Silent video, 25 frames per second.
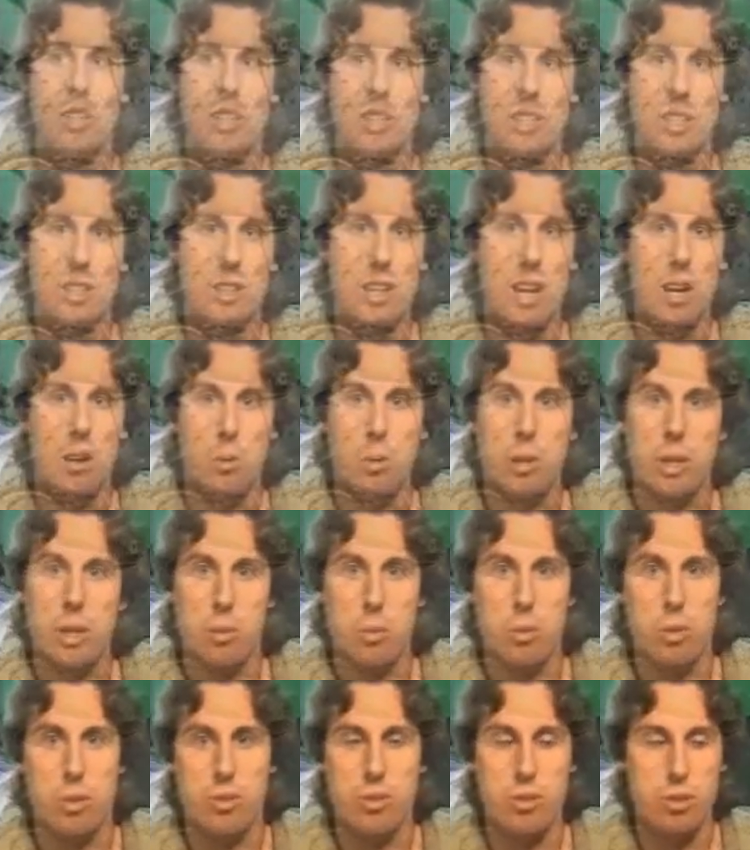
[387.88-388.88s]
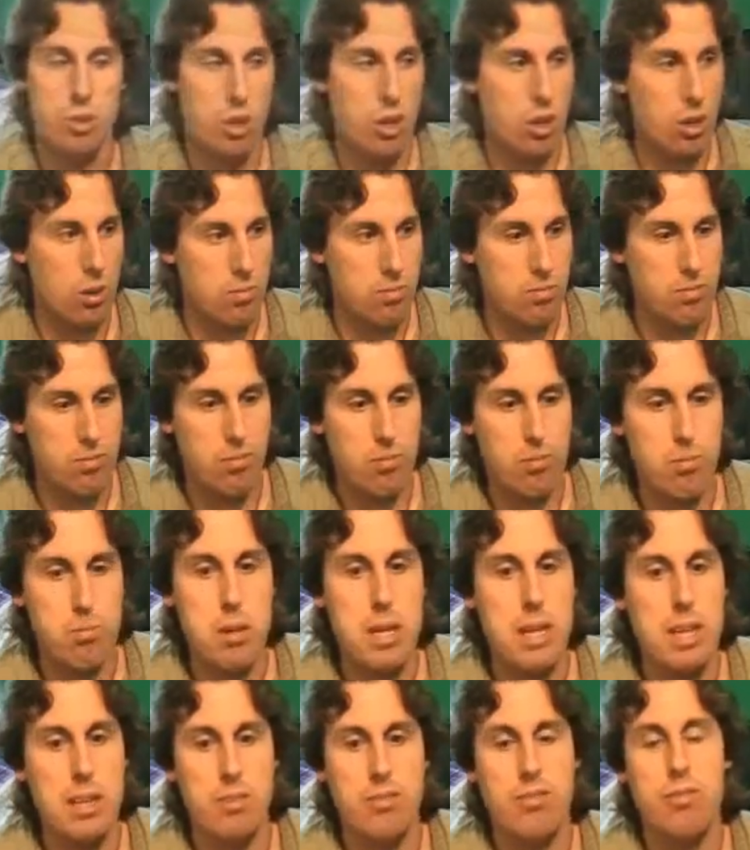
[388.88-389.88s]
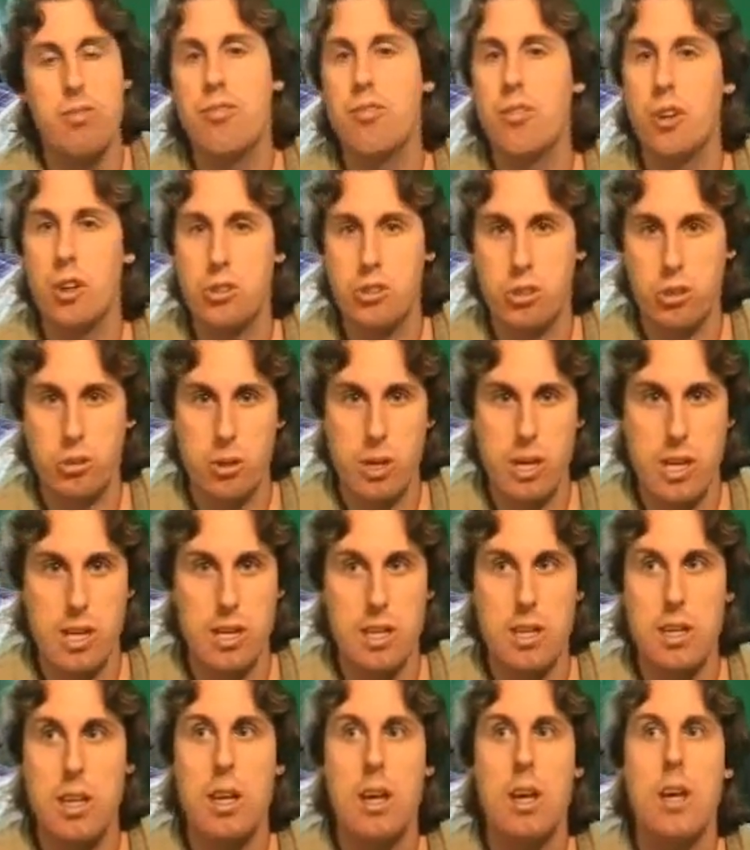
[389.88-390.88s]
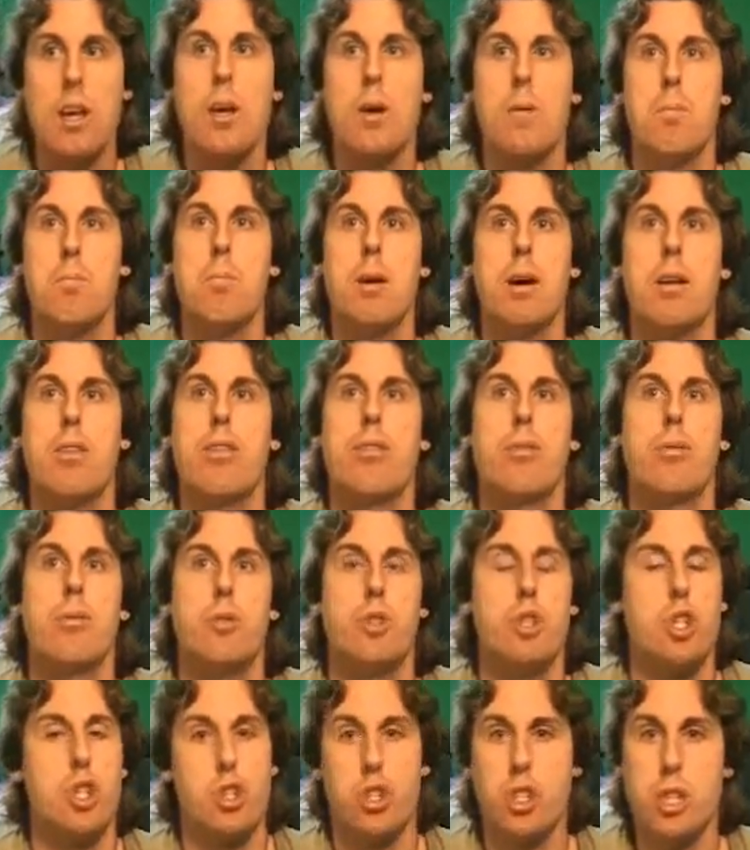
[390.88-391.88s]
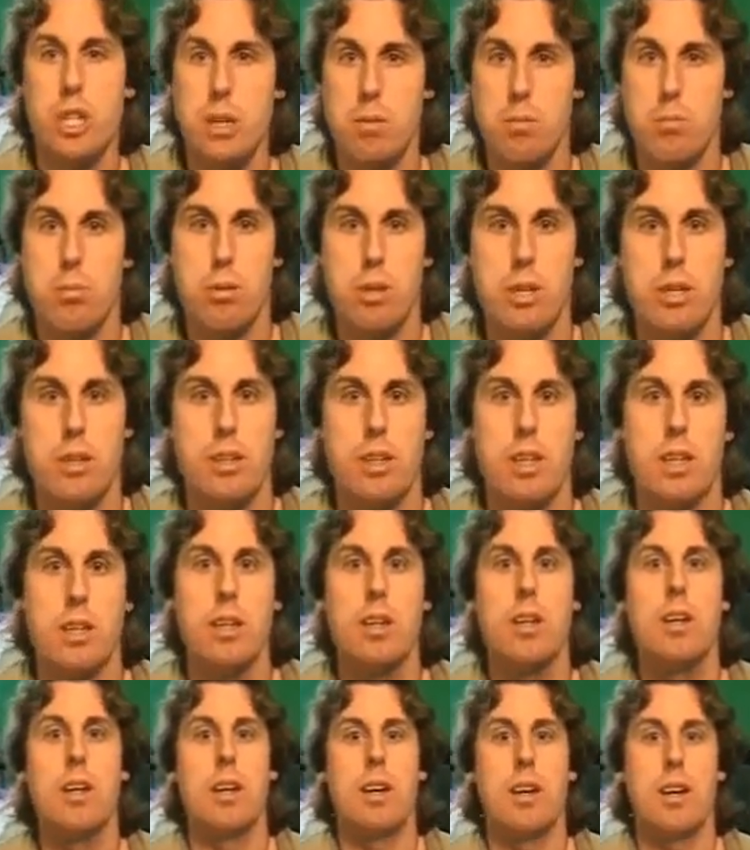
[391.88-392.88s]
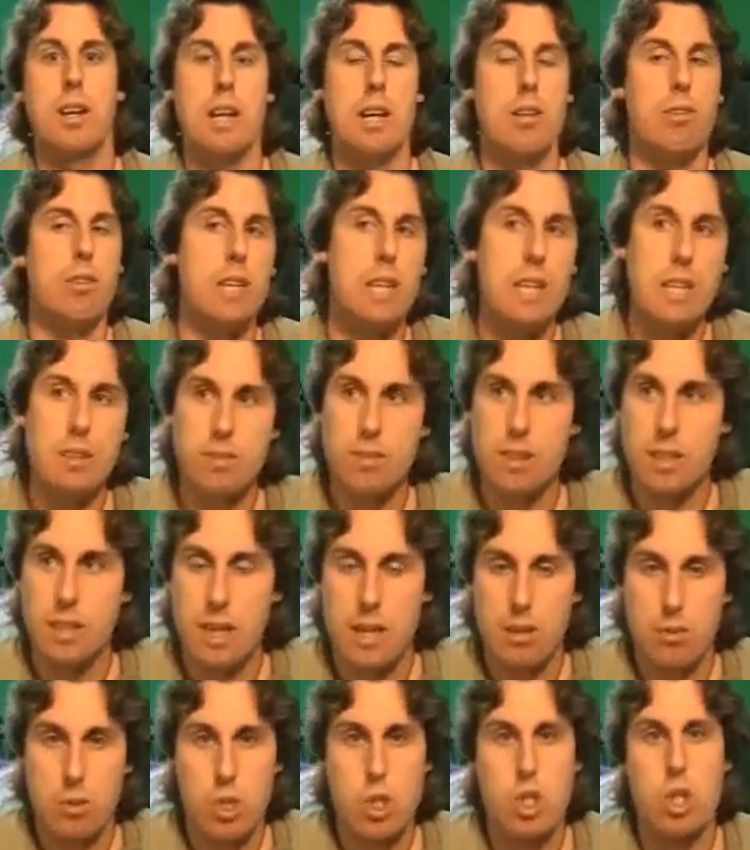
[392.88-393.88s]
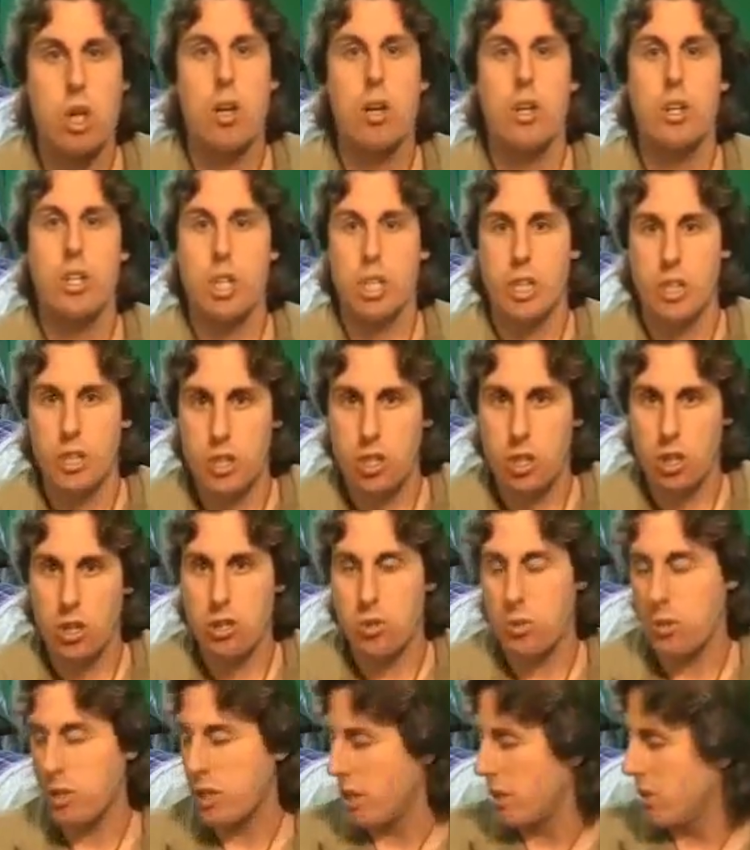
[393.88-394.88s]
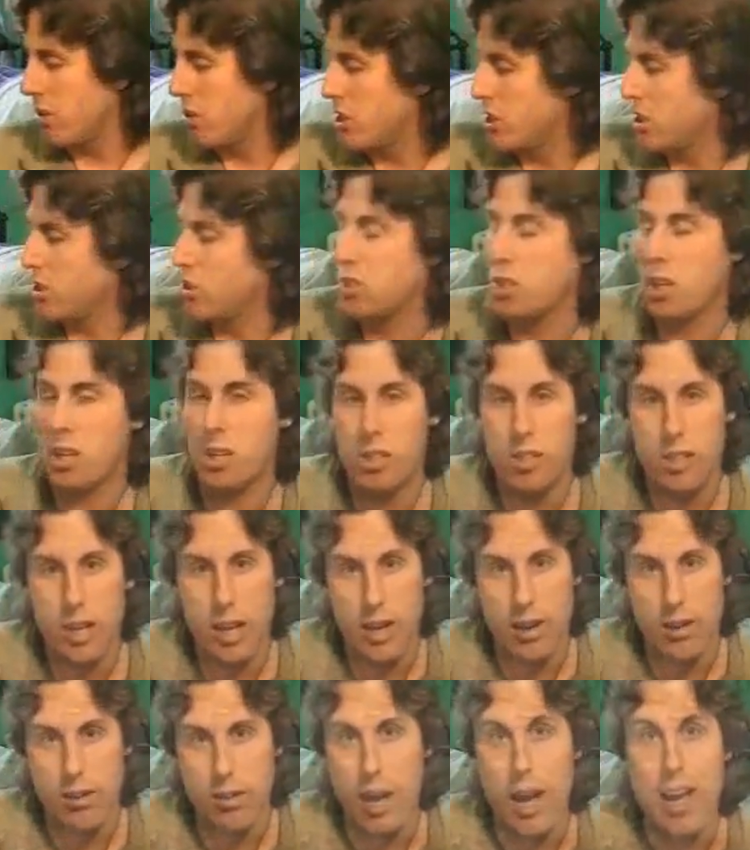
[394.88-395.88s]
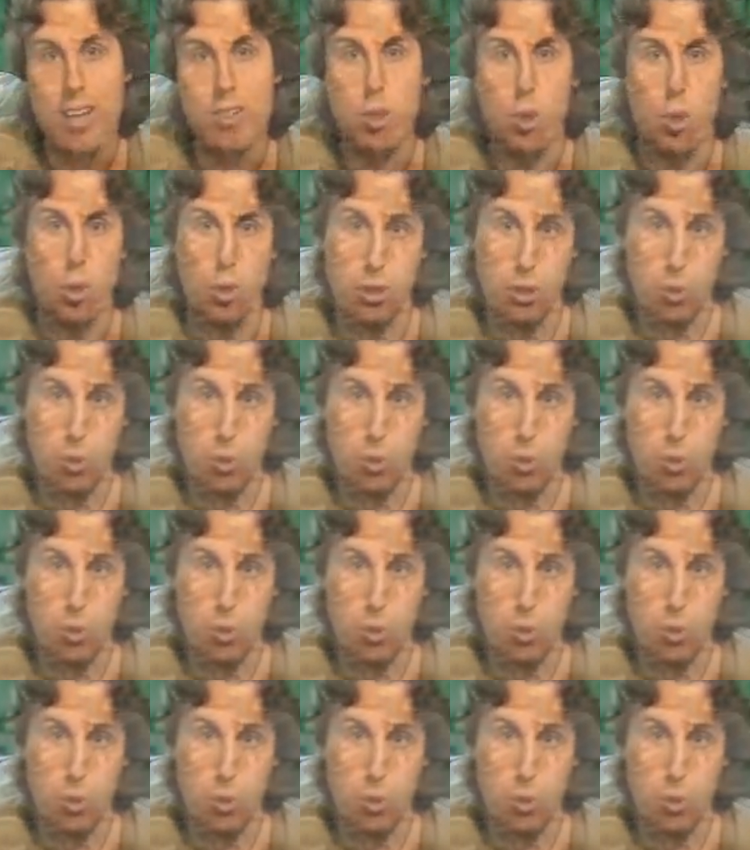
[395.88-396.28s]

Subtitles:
I only did that when it was being first created, but through just deep breathing. And every evening I would charge it and charge it with energy, set it down. I